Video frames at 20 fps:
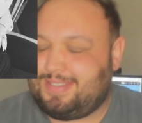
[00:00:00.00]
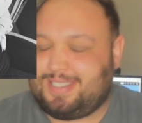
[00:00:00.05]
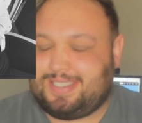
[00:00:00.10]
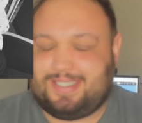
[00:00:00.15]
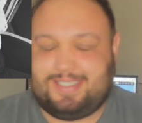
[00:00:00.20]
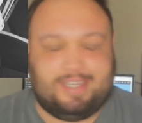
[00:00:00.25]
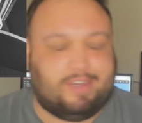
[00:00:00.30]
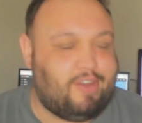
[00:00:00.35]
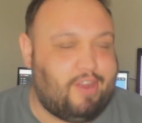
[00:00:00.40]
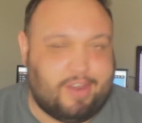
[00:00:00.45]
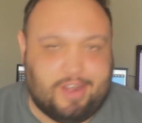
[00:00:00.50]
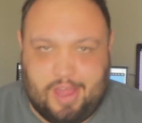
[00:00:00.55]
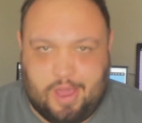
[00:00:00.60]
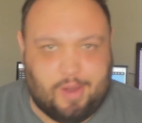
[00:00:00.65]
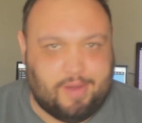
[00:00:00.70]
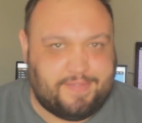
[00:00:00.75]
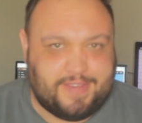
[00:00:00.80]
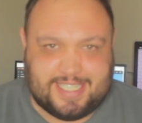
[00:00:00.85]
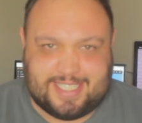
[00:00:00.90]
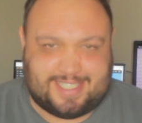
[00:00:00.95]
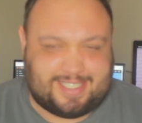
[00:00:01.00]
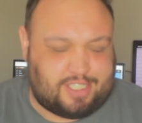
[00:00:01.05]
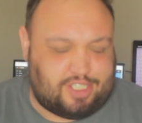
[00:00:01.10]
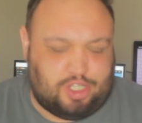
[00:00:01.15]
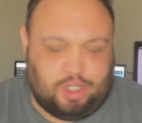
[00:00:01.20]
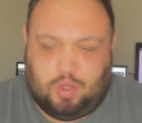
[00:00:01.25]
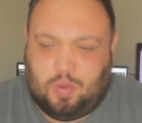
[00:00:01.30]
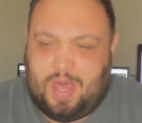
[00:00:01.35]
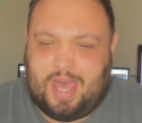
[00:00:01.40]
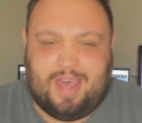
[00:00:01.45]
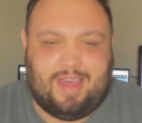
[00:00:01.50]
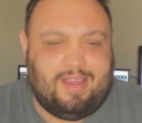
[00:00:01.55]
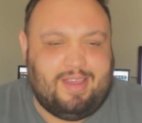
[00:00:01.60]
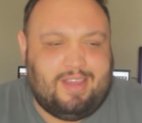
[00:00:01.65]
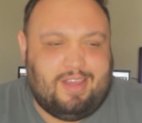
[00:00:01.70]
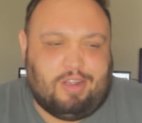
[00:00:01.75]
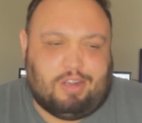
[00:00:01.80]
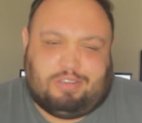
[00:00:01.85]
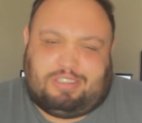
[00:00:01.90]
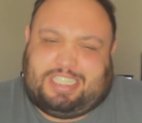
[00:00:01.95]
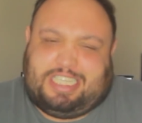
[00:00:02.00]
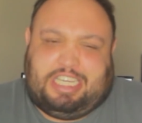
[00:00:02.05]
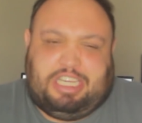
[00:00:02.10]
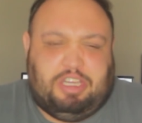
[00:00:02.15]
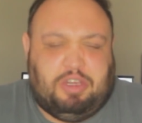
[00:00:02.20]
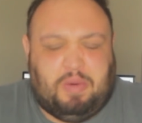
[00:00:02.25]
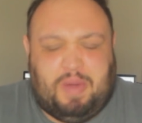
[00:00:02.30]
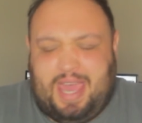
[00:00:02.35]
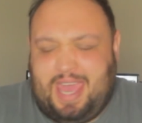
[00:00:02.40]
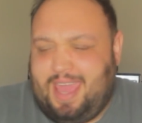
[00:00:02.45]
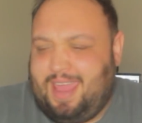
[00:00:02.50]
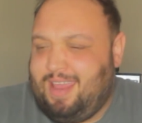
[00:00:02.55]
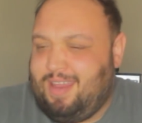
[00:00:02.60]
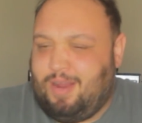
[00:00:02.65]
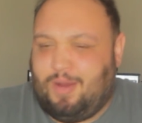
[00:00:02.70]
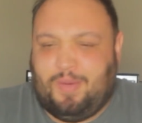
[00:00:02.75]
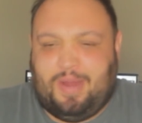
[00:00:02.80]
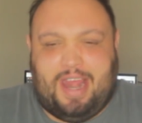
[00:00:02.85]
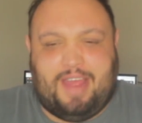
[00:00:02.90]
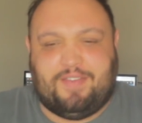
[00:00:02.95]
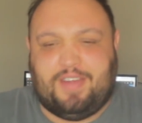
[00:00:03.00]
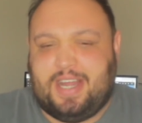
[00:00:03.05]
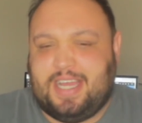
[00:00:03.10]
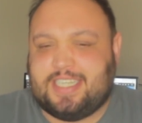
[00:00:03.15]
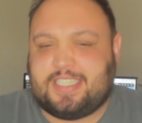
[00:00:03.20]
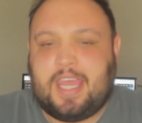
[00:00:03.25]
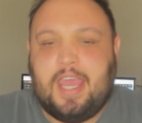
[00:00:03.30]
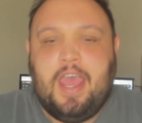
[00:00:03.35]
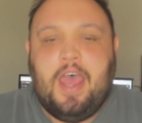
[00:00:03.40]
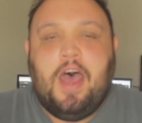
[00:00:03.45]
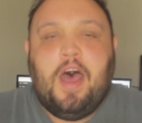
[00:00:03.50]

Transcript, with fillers: Still don't know if it's Tua or TUA or whatever it is.